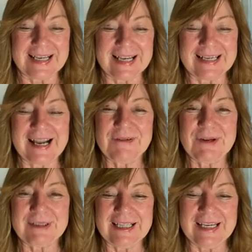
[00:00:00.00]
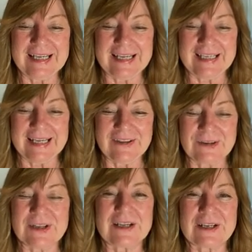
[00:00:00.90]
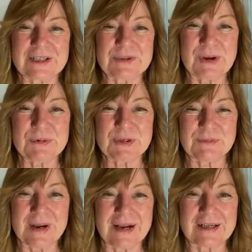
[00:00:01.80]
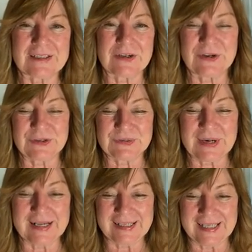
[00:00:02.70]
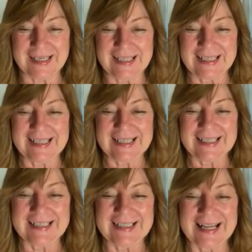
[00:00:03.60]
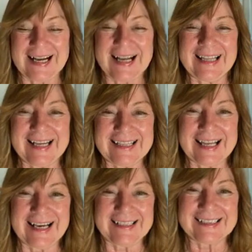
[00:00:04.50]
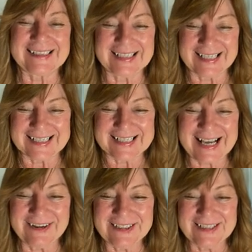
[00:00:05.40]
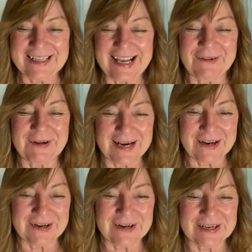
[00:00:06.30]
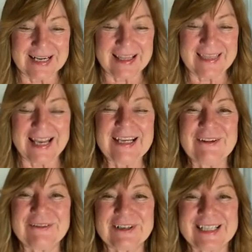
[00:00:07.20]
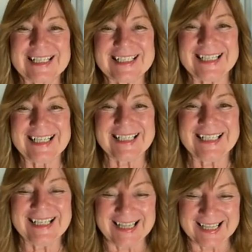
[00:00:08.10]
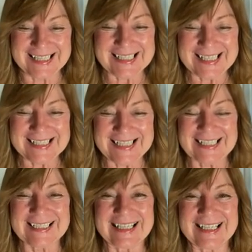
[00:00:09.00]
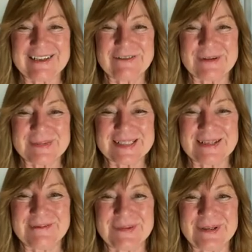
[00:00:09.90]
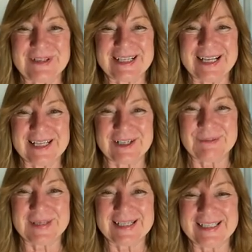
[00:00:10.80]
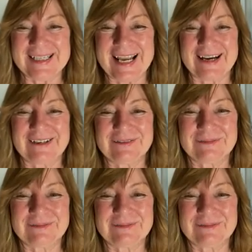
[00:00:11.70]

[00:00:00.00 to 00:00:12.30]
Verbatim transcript: and I will link it either in the description box or directly. I like that. It sounded like what I heard. Thank you for listening. This is Linda from Simple Help Now.